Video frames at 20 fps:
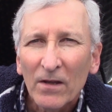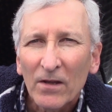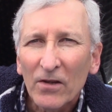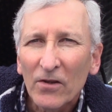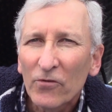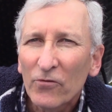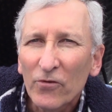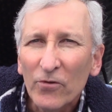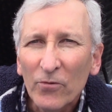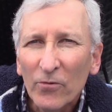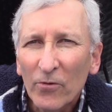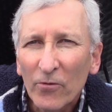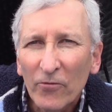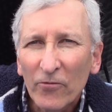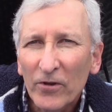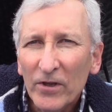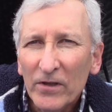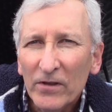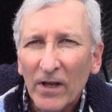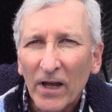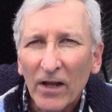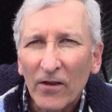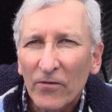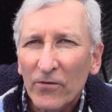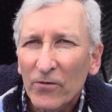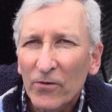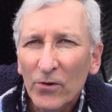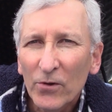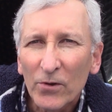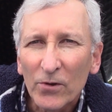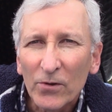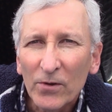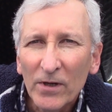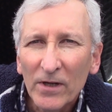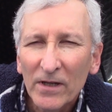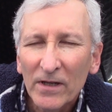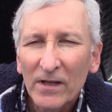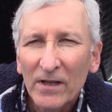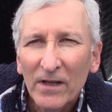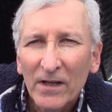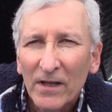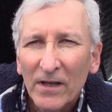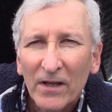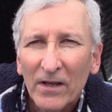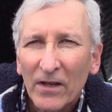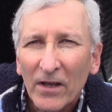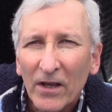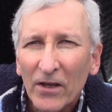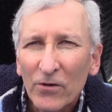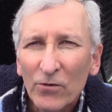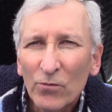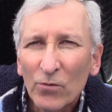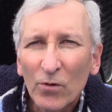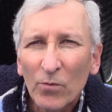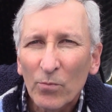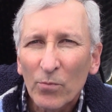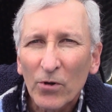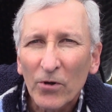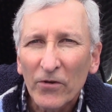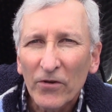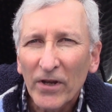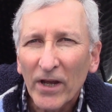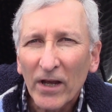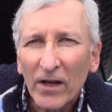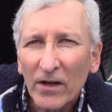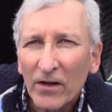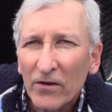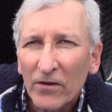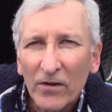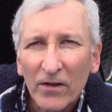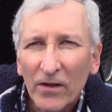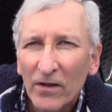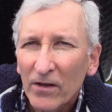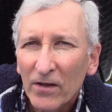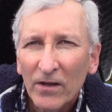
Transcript: is you will feed that through and you will protect